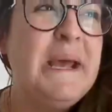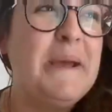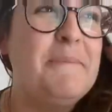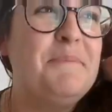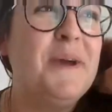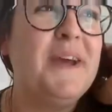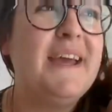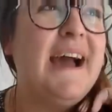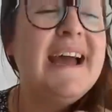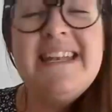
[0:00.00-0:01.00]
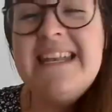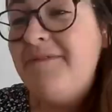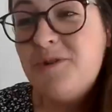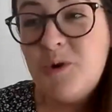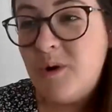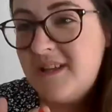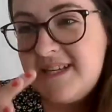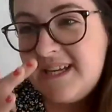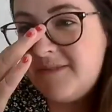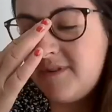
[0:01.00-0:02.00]
um, but I'd never done
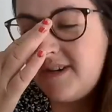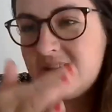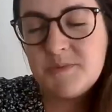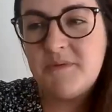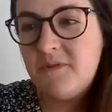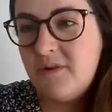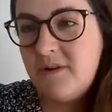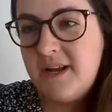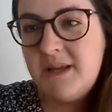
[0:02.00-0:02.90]
qualitative research before,